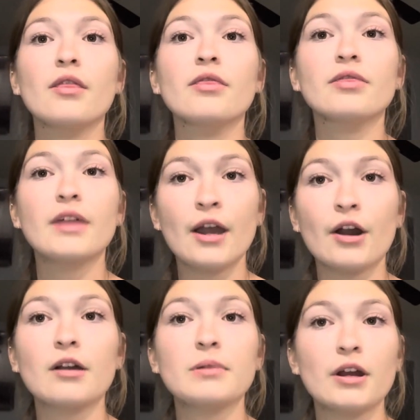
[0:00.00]

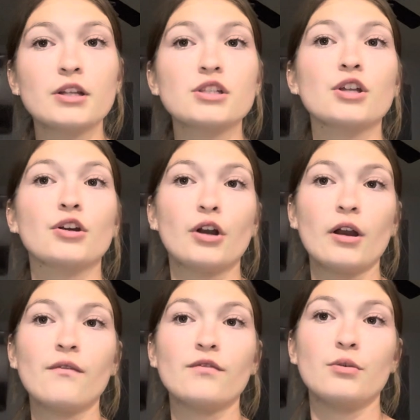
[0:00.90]

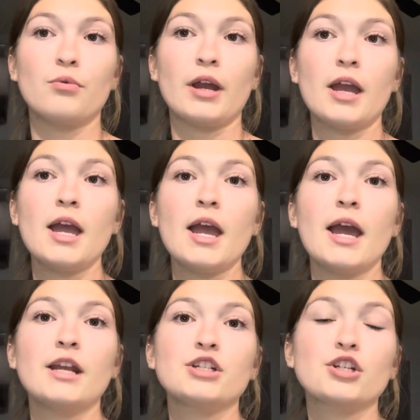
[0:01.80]
current viewpoint,
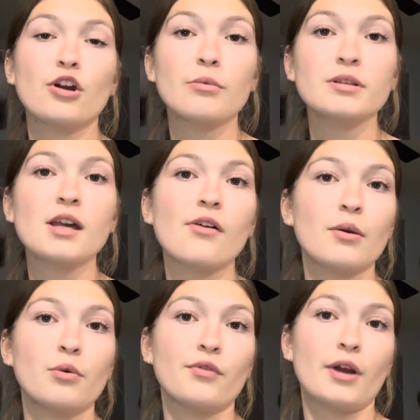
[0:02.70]
and it determines how they
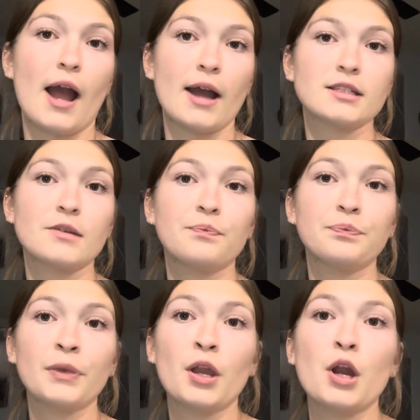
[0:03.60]
will react.
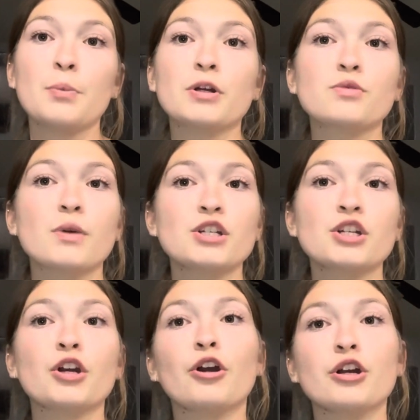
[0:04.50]
Persuasion
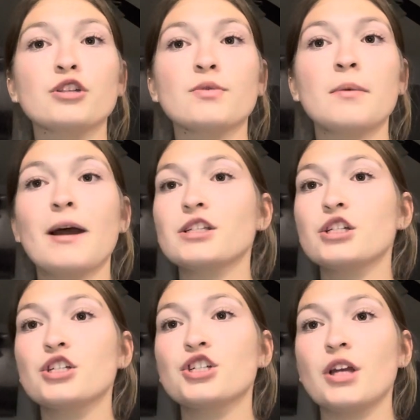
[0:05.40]
occurs when a
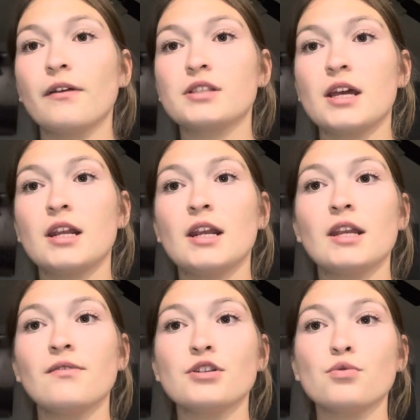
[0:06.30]
message shifts in an
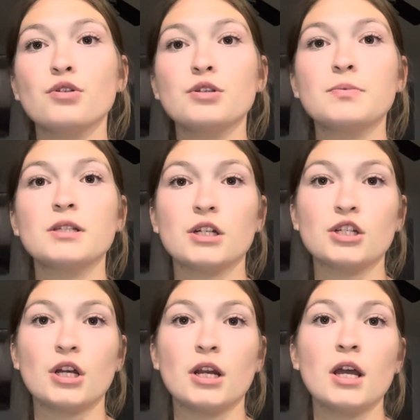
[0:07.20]
individual's
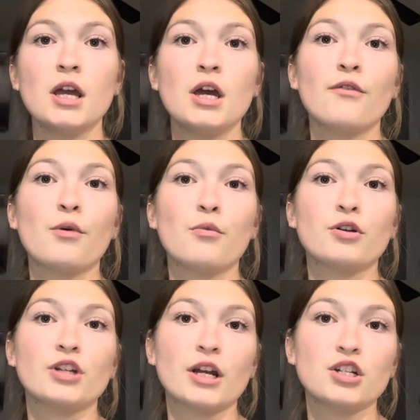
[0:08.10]
position from
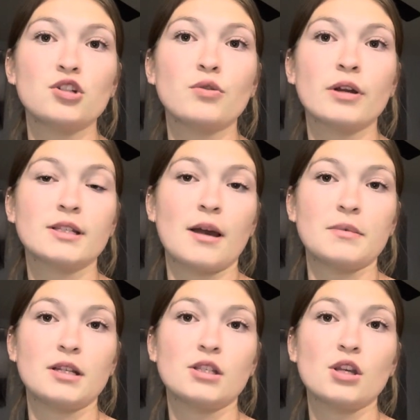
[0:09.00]
rejection to
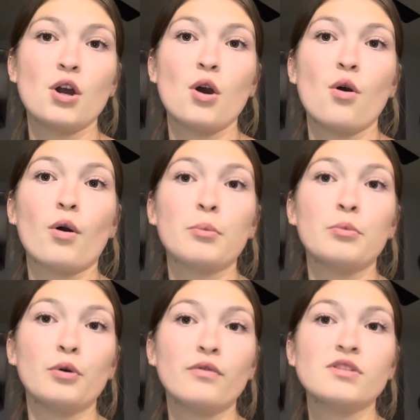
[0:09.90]
acceptance or
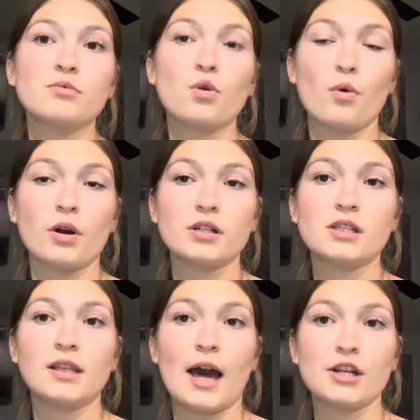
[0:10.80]
moves them towards
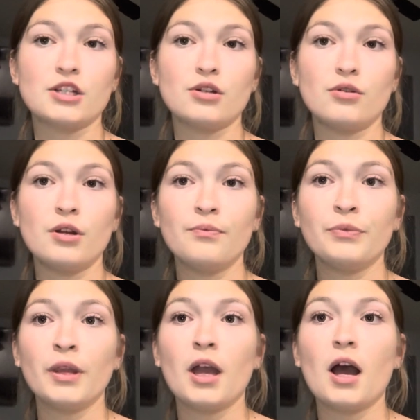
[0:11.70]
the latitude
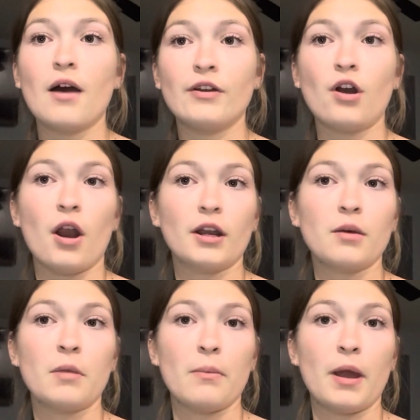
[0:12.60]
of a
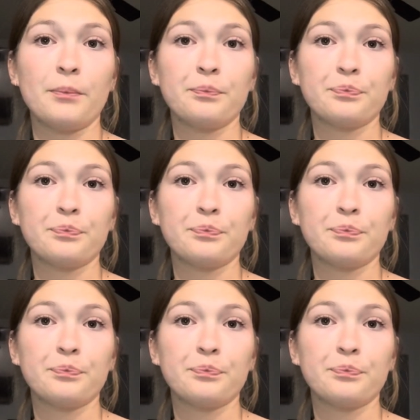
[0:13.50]
non-commitment.